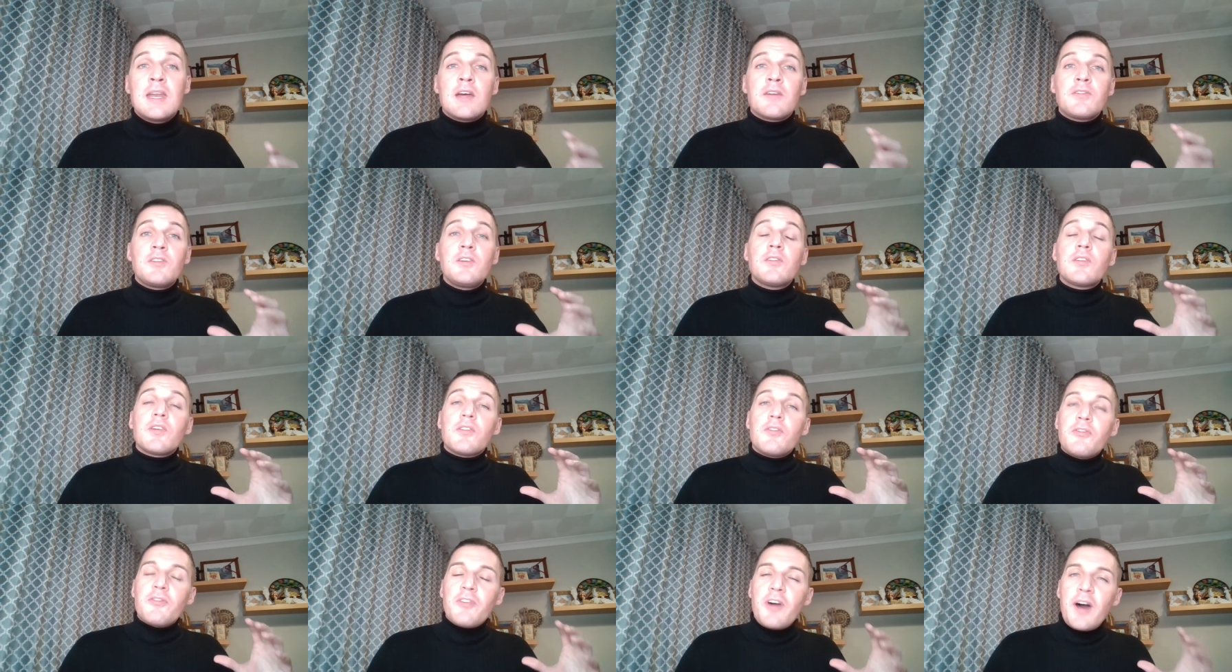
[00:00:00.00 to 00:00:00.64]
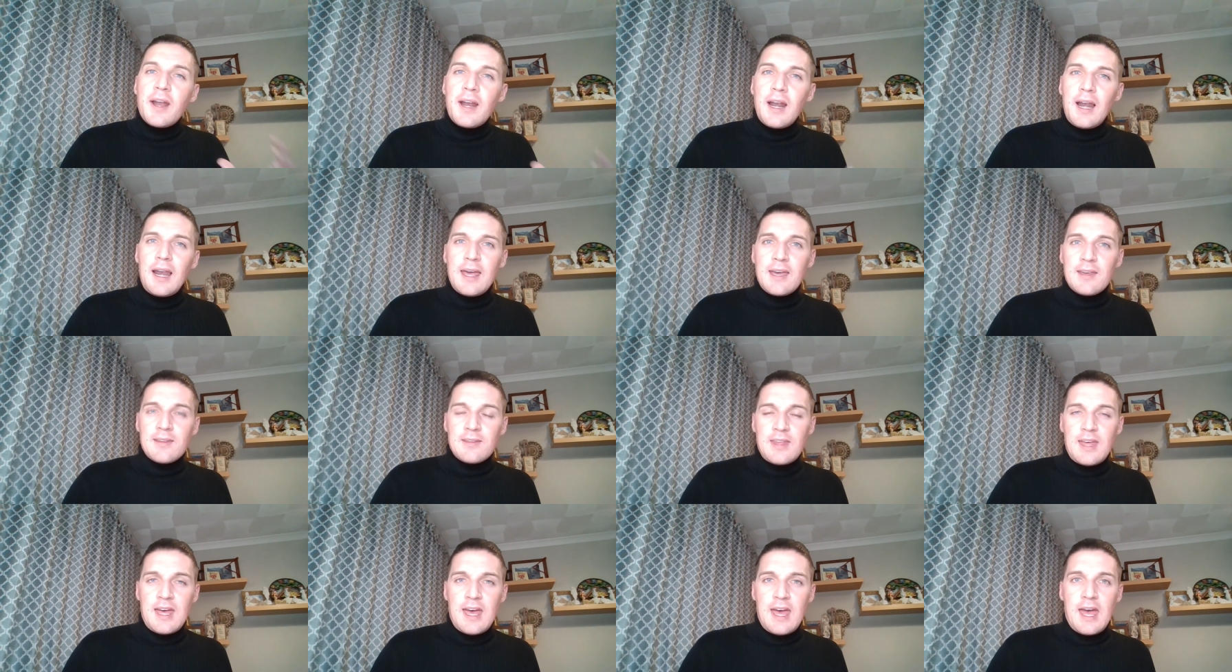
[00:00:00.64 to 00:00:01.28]
Now, if you've got final
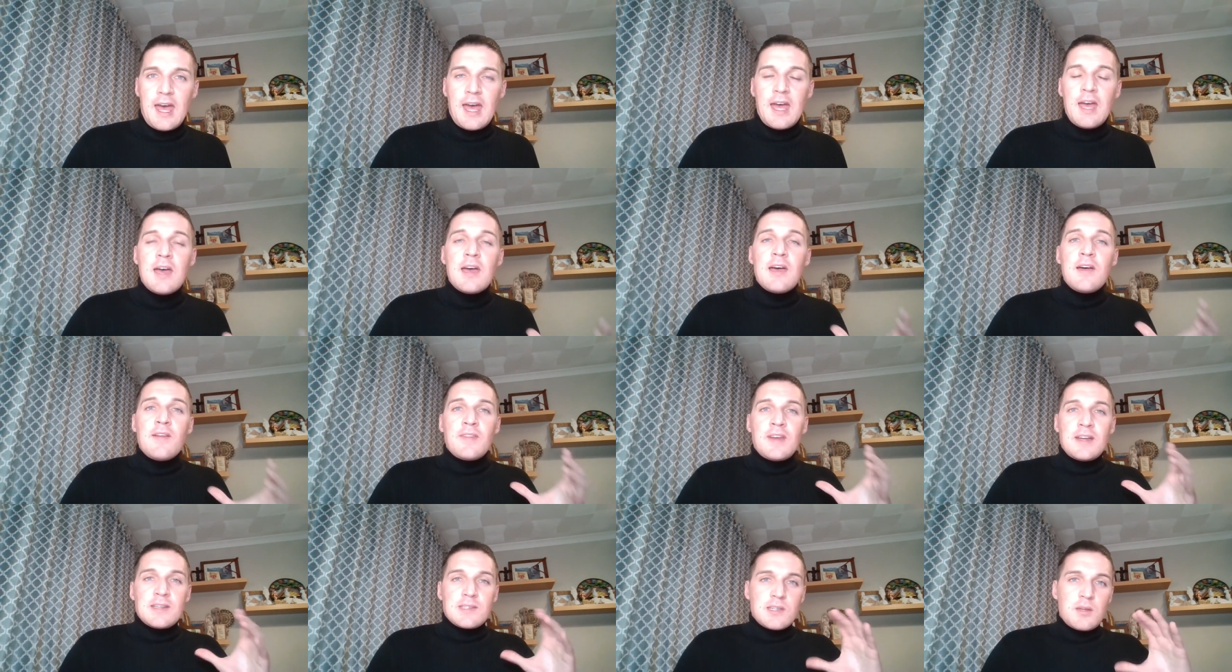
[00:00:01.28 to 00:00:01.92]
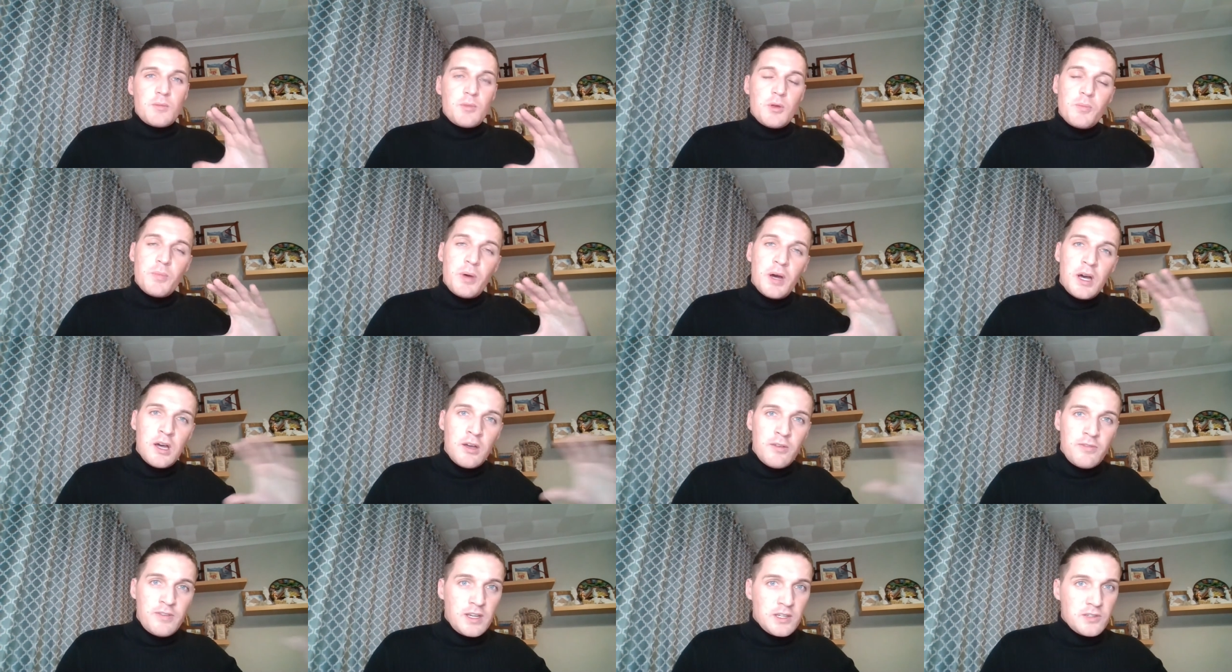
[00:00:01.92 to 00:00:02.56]
length hair, that's going to be
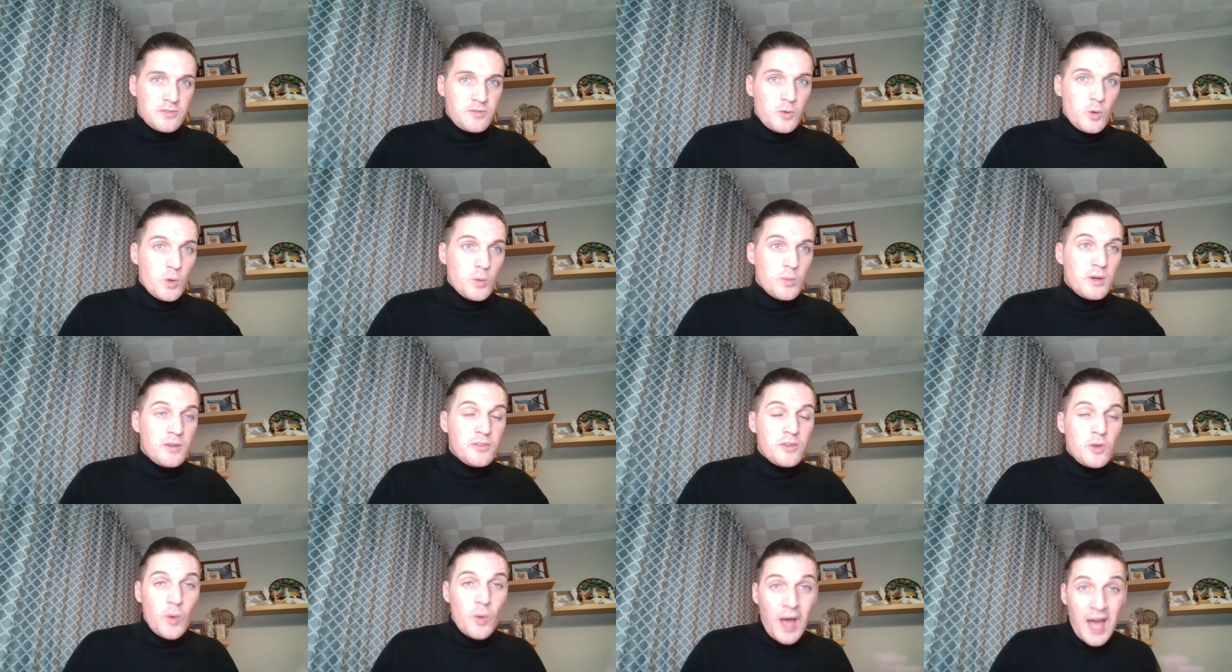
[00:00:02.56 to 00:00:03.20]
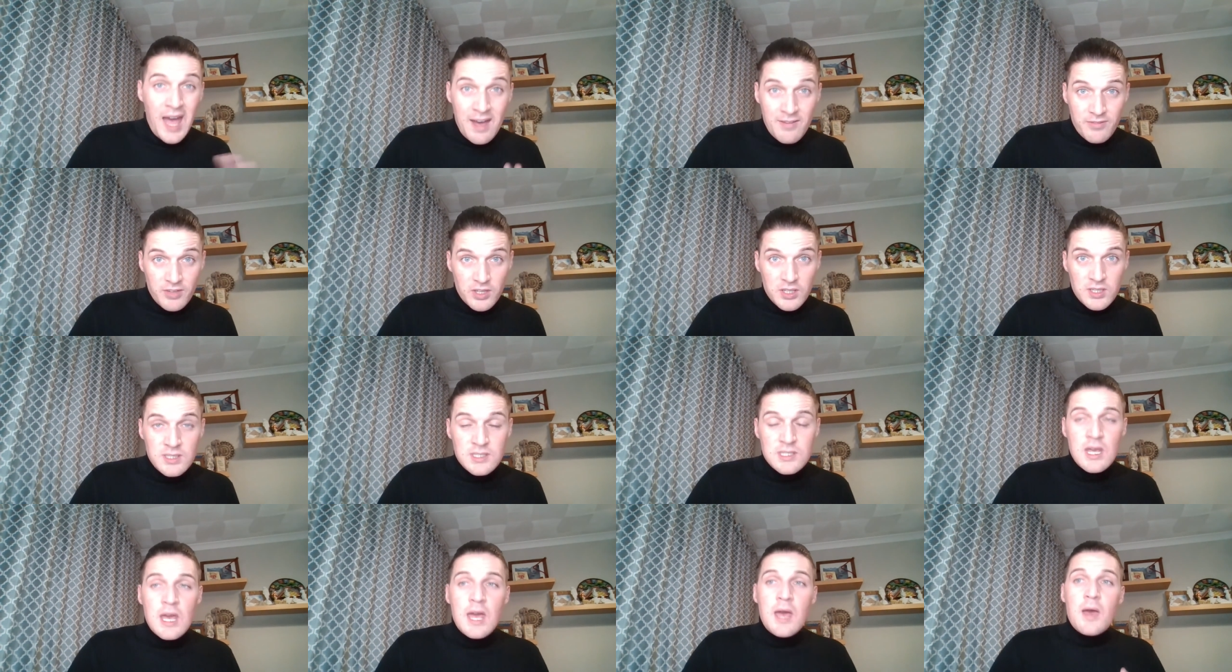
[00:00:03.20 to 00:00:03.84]
perfect for you, but if you
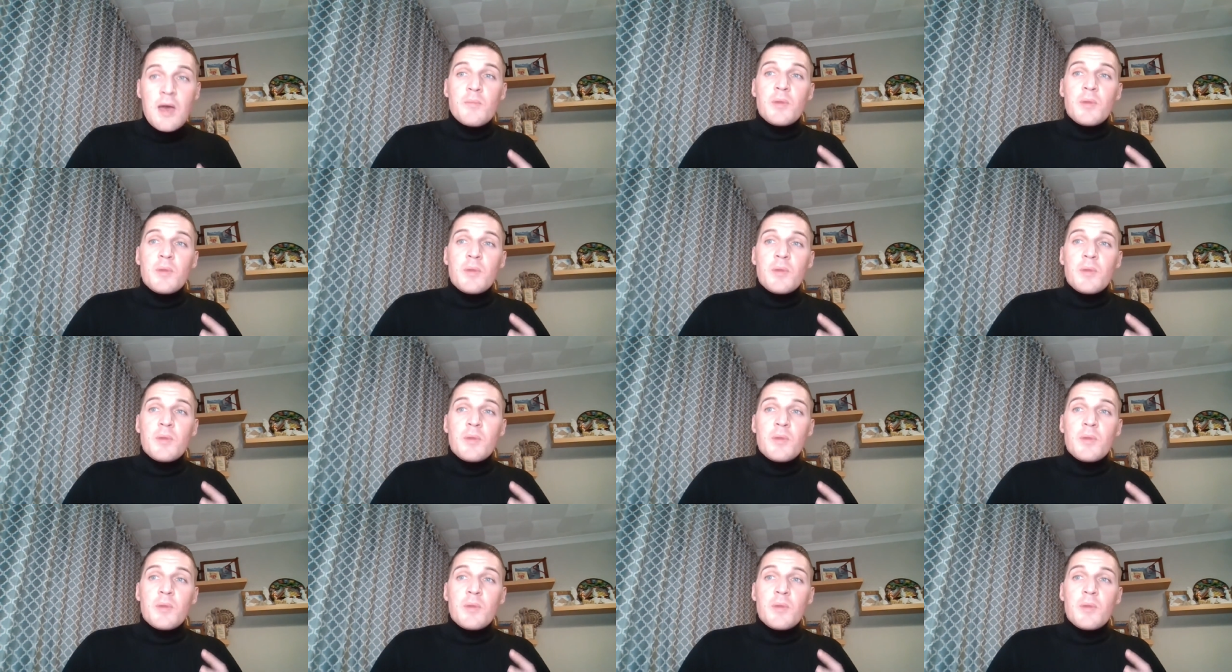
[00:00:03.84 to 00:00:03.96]
haven't,